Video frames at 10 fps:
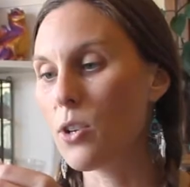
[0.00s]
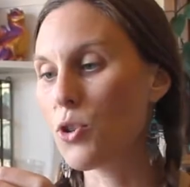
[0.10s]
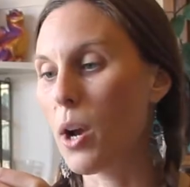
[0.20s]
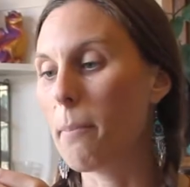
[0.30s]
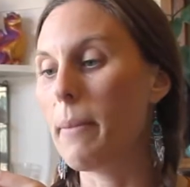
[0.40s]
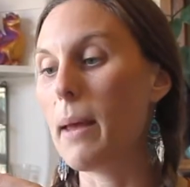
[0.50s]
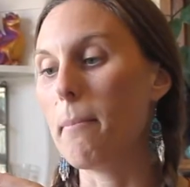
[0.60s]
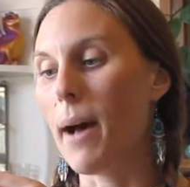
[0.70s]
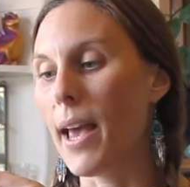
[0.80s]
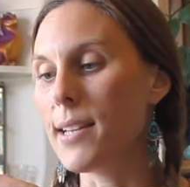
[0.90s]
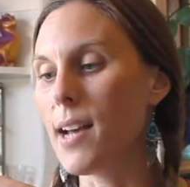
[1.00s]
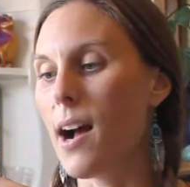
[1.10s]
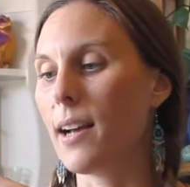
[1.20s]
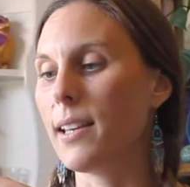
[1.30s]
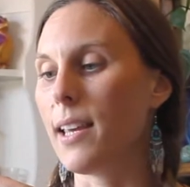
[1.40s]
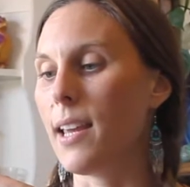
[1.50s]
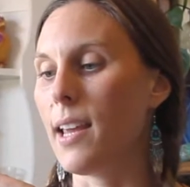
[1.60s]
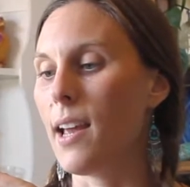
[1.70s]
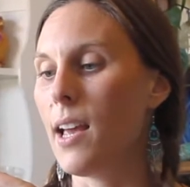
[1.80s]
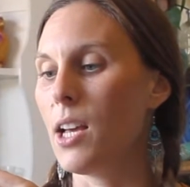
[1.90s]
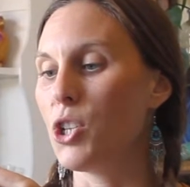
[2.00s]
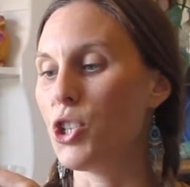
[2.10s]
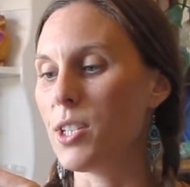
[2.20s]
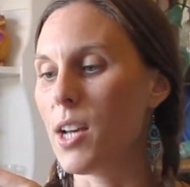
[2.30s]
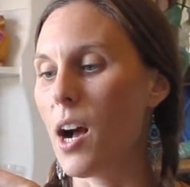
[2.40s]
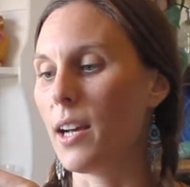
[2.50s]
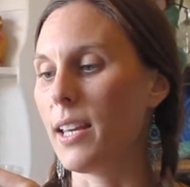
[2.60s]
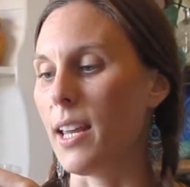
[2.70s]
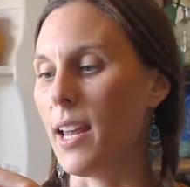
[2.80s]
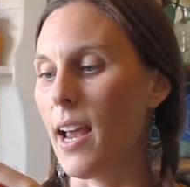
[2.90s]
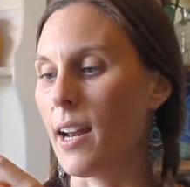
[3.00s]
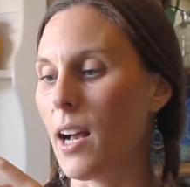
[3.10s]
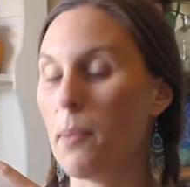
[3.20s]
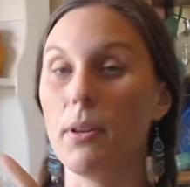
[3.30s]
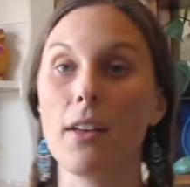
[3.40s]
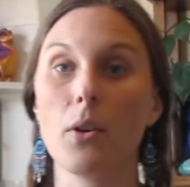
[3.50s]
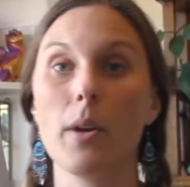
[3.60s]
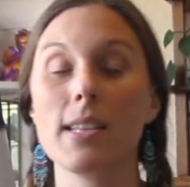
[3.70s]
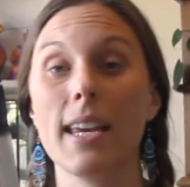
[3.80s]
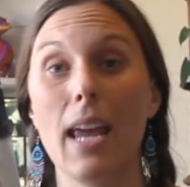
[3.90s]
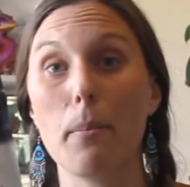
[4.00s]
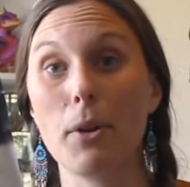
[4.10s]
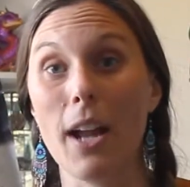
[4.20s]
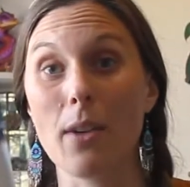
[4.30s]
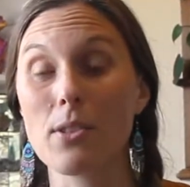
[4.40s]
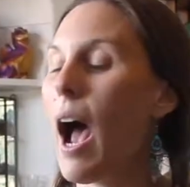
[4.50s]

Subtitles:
trumpet, maitake, shiitake, and a couple other ones I can't pronounce.